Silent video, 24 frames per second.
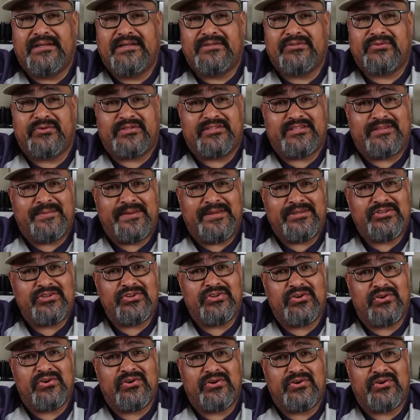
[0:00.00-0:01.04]
So as I
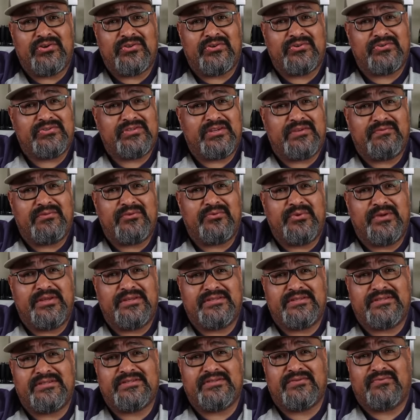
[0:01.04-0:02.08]
mentioned earlier, there's several
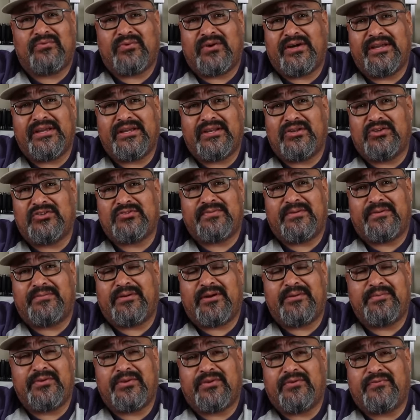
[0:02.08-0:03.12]
reasons of why I closed my
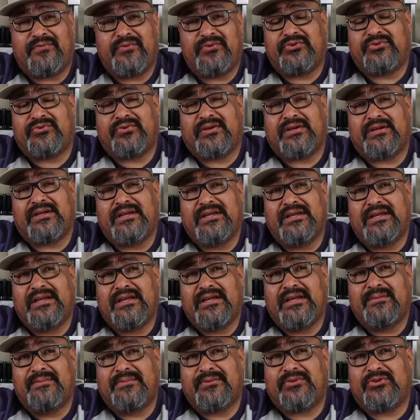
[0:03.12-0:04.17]
barbecue food truck,
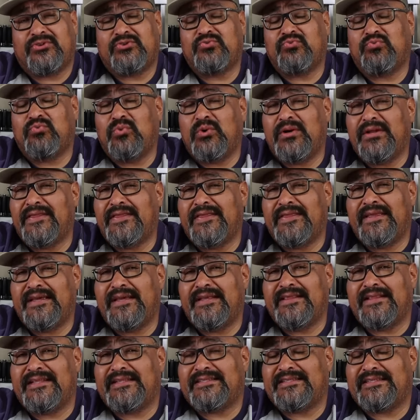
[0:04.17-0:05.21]
but there's one
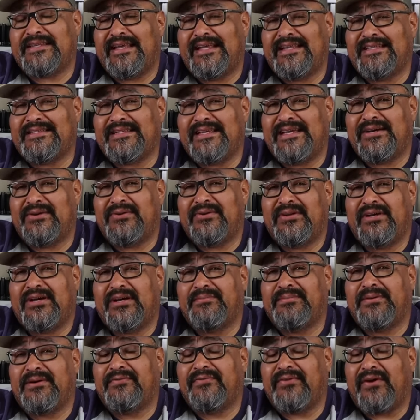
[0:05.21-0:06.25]
thing that stands out
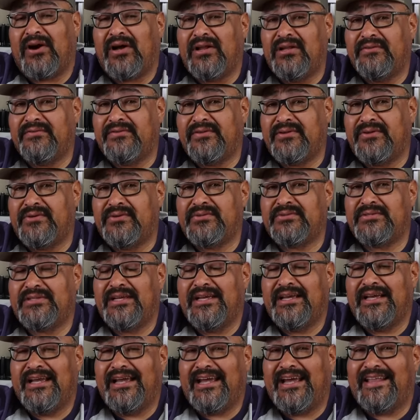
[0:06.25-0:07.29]
above all of those,
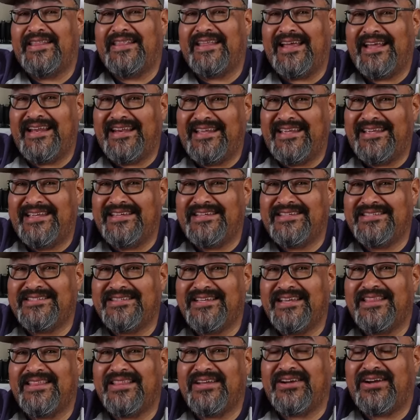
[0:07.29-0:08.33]
and that
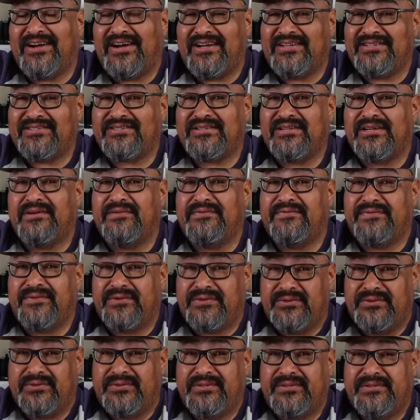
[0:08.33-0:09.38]
is the cost of
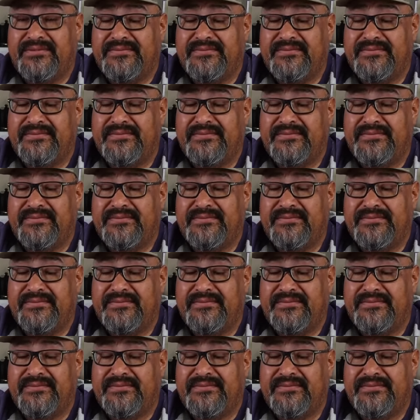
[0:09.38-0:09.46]
food.